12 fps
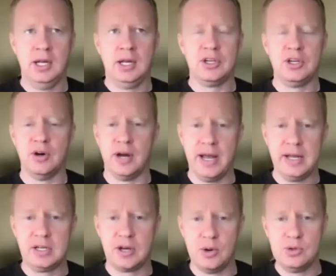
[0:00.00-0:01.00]
you're a head
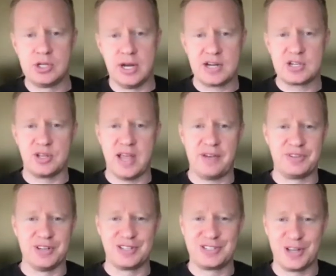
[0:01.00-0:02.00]
coach and actually have
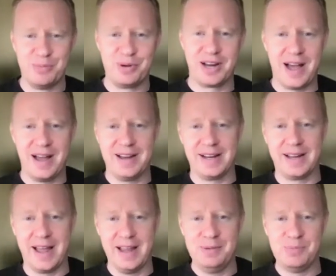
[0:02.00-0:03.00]
to sub a guy in a
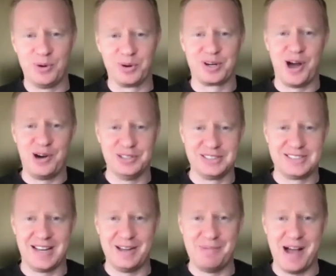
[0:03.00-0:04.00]
game or call a
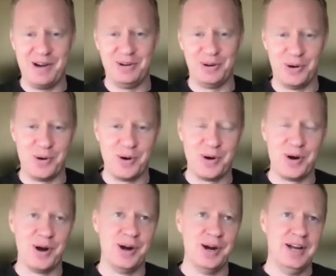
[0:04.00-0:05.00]
timeout
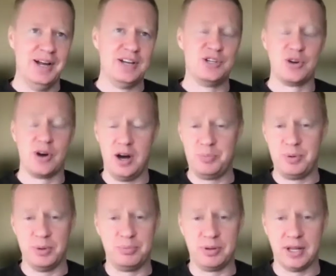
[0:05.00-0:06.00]
or draw up
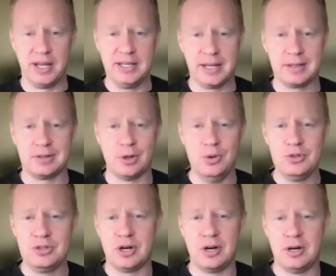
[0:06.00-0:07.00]
a play, like those
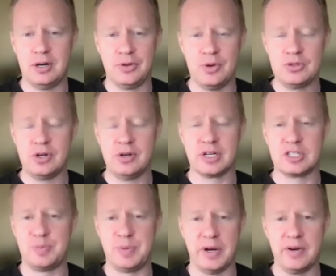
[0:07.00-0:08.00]
are
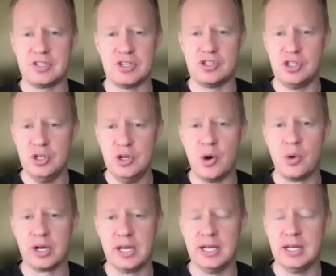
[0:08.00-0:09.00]
experiences you don't
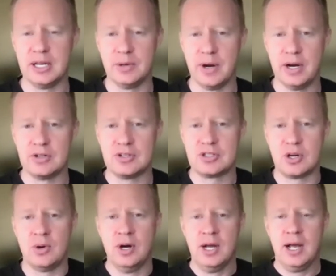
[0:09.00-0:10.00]
get anywhere.
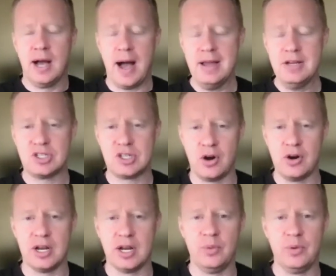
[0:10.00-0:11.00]
So I
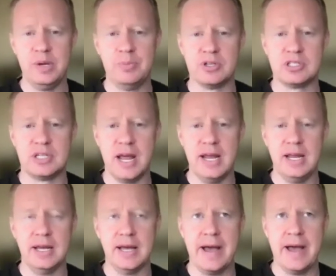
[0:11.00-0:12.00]
started at Weber
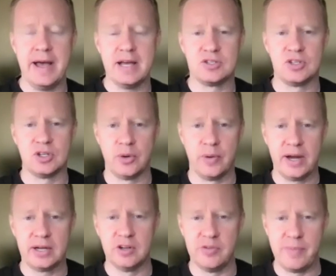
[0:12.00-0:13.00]
State as the
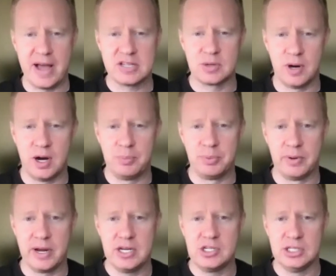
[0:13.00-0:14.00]
director of basketball
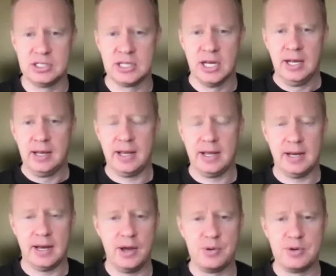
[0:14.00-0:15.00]
operations. And I
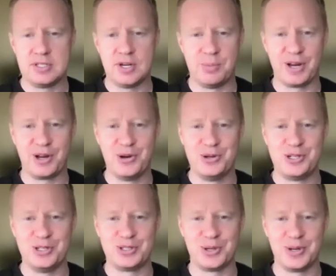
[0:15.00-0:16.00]
always tell my coaching
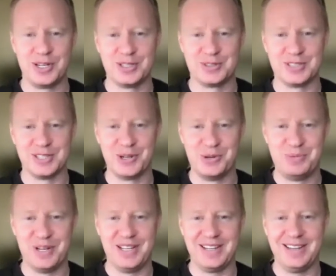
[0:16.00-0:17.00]
story because it was a little
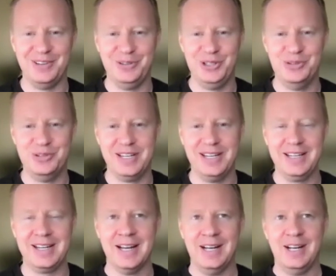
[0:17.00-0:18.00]
bit
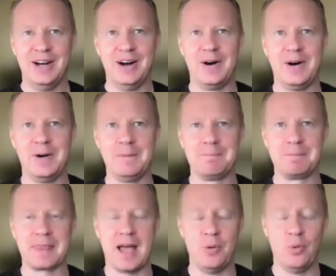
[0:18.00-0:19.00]
unique.
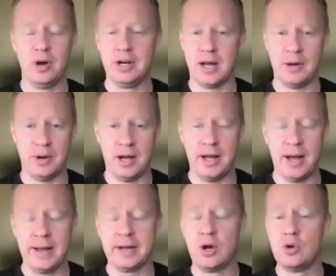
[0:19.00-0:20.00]

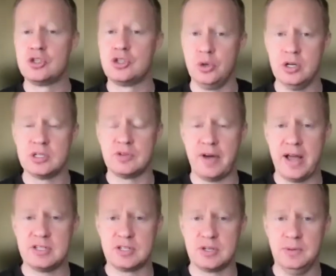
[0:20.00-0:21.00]
I coached 2 years of high
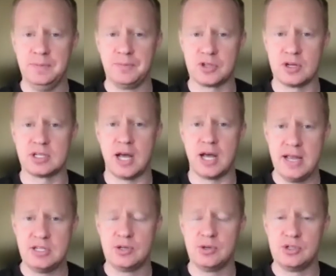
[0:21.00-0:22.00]
school. So as a high
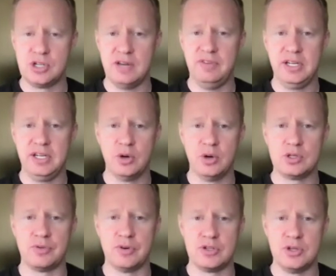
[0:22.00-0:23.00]
school JV coach
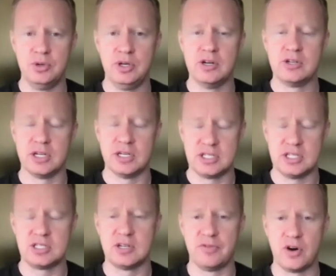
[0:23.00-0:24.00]
for 2 years, an
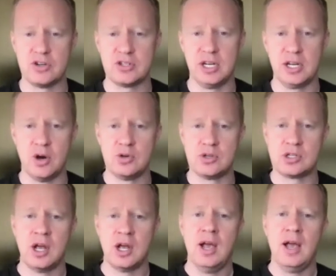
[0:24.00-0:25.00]
assistant varsity coach.
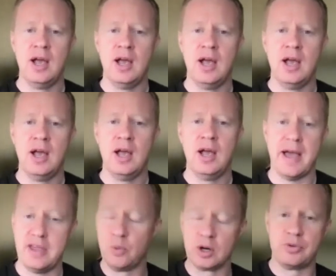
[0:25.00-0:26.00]

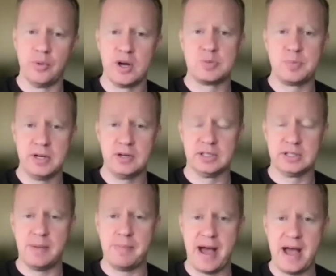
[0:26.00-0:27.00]
And then I would work for Russ Pennell at